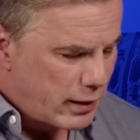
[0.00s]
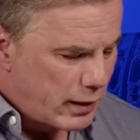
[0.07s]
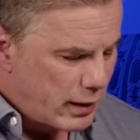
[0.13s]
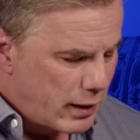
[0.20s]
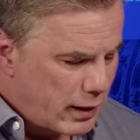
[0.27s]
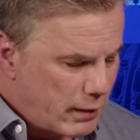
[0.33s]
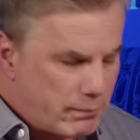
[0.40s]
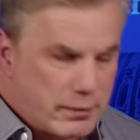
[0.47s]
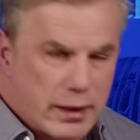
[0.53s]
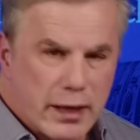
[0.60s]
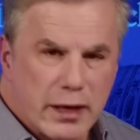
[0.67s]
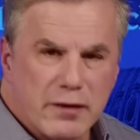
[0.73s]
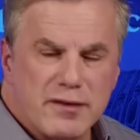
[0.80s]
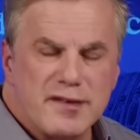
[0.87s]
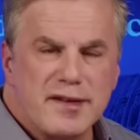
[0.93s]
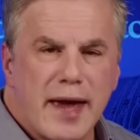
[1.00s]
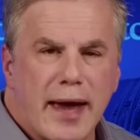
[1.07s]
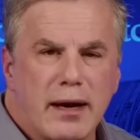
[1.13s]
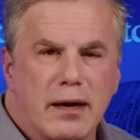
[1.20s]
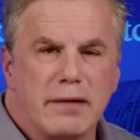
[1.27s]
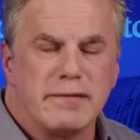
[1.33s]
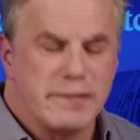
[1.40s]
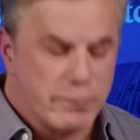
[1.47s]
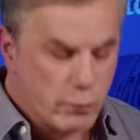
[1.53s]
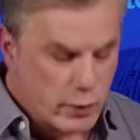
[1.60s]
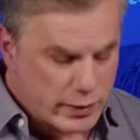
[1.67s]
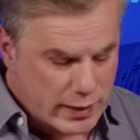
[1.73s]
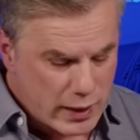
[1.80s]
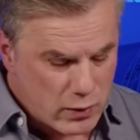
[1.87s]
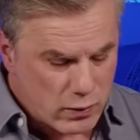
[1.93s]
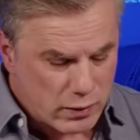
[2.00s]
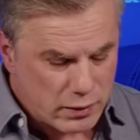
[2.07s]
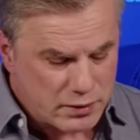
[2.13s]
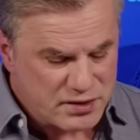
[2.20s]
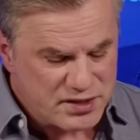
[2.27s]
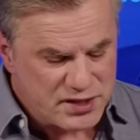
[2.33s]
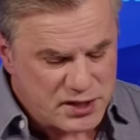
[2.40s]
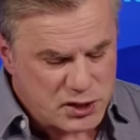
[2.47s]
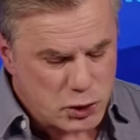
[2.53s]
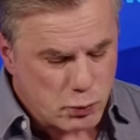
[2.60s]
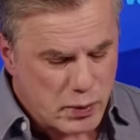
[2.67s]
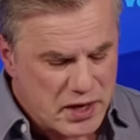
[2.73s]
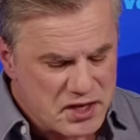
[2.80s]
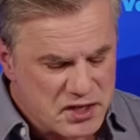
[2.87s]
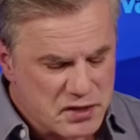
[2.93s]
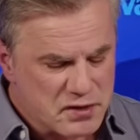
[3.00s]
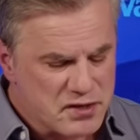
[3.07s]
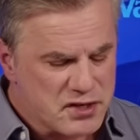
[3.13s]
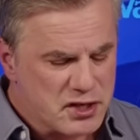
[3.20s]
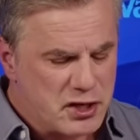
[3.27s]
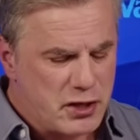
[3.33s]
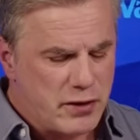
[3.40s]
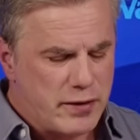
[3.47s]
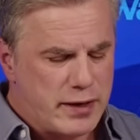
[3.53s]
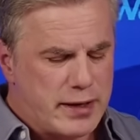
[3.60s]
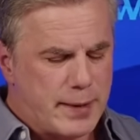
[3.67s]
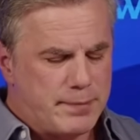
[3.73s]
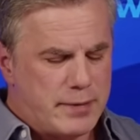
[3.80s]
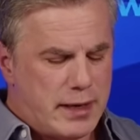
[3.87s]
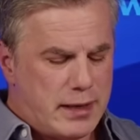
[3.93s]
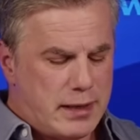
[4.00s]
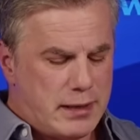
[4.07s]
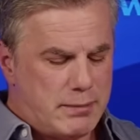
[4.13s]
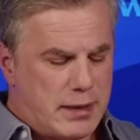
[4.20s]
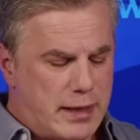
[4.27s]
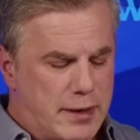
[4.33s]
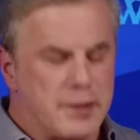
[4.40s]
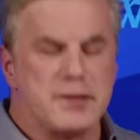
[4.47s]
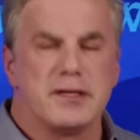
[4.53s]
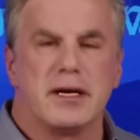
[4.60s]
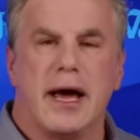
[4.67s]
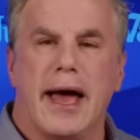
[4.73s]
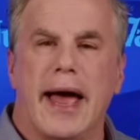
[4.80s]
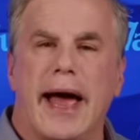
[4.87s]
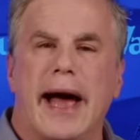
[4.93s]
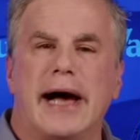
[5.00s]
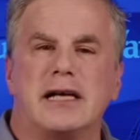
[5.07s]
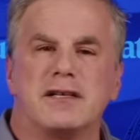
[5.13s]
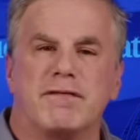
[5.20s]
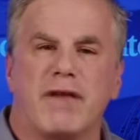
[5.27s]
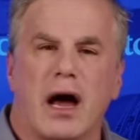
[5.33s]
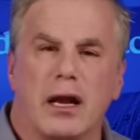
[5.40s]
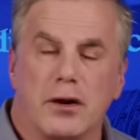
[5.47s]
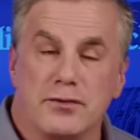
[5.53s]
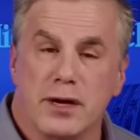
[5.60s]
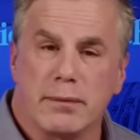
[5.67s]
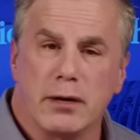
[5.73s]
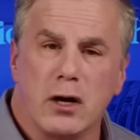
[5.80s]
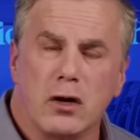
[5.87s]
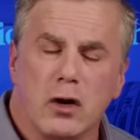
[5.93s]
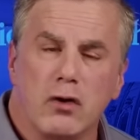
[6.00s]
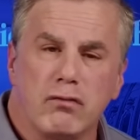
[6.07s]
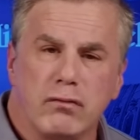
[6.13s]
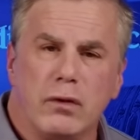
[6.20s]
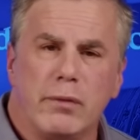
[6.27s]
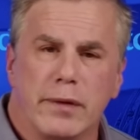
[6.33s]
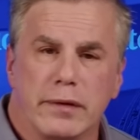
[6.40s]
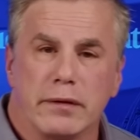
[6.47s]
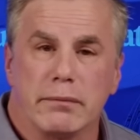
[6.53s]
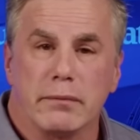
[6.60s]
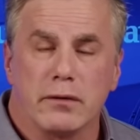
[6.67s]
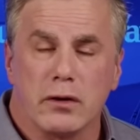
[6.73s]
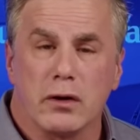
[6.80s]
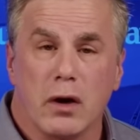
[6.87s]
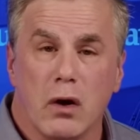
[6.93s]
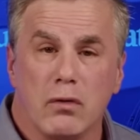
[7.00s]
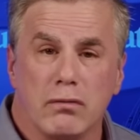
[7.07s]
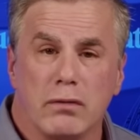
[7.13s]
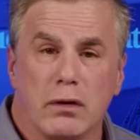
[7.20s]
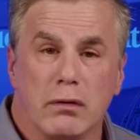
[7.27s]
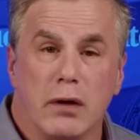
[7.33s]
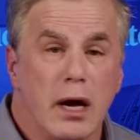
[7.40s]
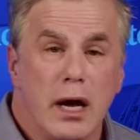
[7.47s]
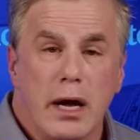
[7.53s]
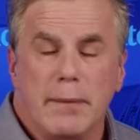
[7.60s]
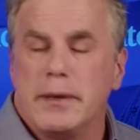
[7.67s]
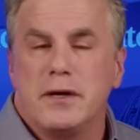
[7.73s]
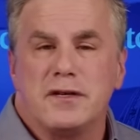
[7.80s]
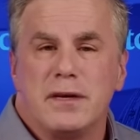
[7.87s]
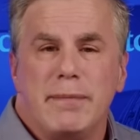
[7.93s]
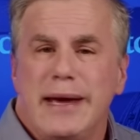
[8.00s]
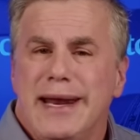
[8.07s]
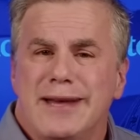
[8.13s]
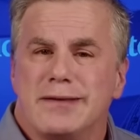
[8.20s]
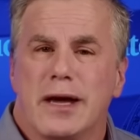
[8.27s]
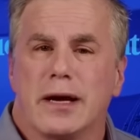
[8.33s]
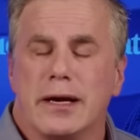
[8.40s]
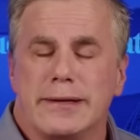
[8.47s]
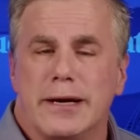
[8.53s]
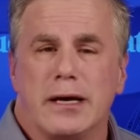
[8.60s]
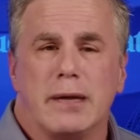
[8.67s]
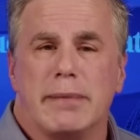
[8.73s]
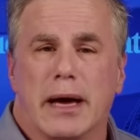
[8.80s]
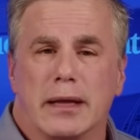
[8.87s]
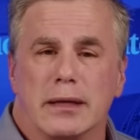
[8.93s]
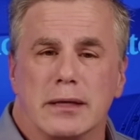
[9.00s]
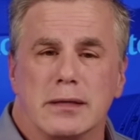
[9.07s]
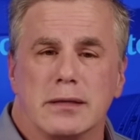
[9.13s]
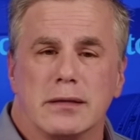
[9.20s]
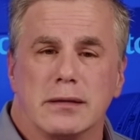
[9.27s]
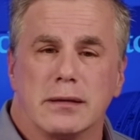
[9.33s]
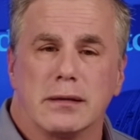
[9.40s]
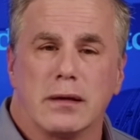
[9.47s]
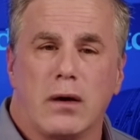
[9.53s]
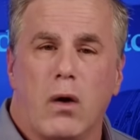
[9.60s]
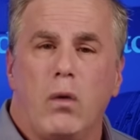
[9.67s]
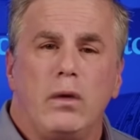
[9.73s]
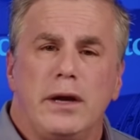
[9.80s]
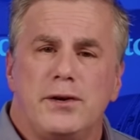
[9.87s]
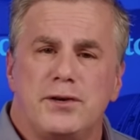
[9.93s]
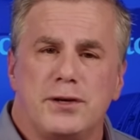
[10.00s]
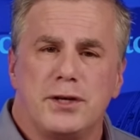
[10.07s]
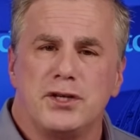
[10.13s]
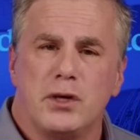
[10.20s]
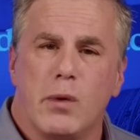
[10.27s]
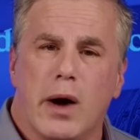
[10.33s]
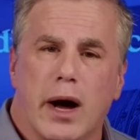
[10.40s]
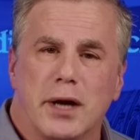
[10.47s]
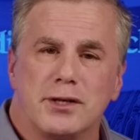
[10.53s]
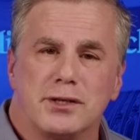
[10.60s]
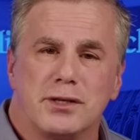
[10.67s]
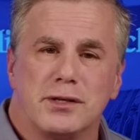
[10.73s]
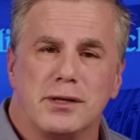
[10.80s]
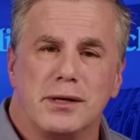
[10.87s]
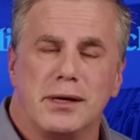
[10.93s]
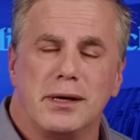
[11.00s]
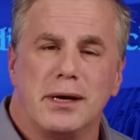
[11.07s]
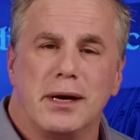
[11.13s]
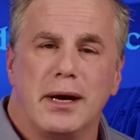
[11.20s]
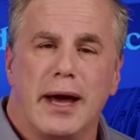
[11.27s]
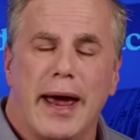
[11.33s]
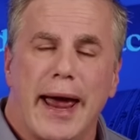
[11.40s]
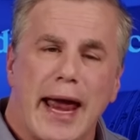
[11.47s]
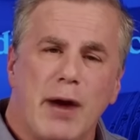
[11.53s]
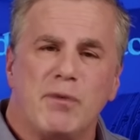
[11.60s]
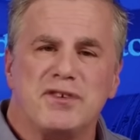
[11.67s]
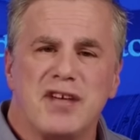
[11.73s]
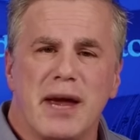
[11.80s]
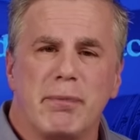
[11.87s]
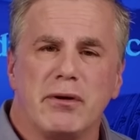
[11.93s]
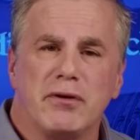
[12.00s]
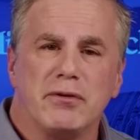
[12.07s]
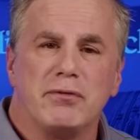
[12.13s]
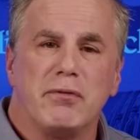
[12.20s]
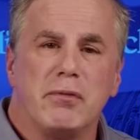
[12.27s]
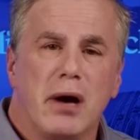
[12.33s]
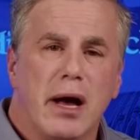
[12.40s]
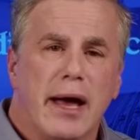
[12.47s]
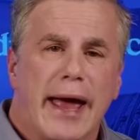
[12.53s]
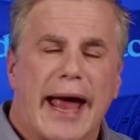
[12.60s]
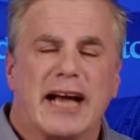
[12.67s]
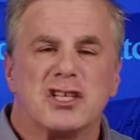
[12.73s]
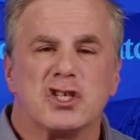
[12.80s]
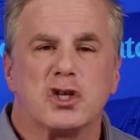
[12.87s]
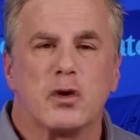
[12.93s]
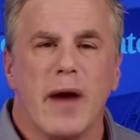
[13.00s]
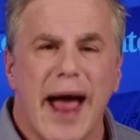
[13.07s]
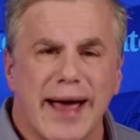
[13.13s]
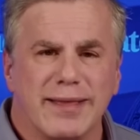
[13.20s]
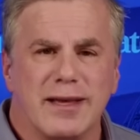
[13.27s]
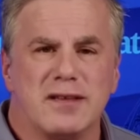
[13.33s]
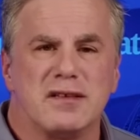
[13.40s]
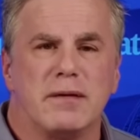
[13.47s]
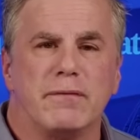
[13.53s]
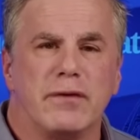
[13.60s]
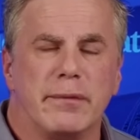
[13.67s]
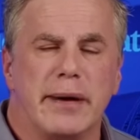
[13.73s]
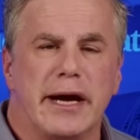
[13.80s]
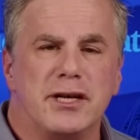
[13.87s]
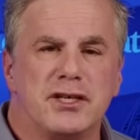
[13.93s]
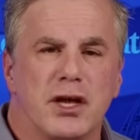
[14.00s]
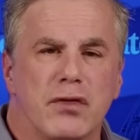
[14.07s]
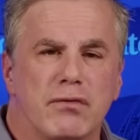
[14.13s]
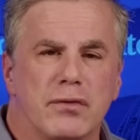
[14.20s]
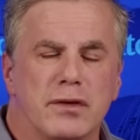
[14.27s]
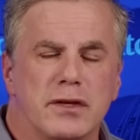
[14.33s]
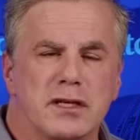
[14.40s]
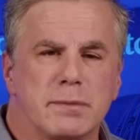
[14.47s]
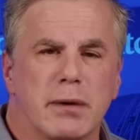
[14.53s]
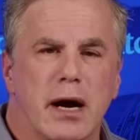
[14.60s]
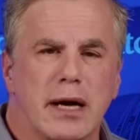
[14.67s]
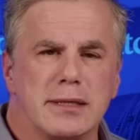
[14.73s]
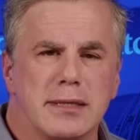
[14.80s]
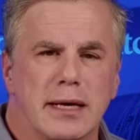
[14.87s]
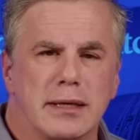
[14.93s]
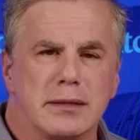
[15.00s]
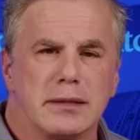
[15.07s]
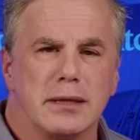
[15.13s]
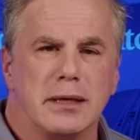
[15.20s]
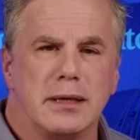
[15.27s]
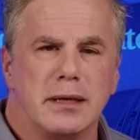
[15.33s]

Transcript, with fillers: um, a set of what they call situational security update emails as follows. I'm going to go through with go through because the media is not going to tell you about this. Only Judicial Watch. A was able to extract this information through this process.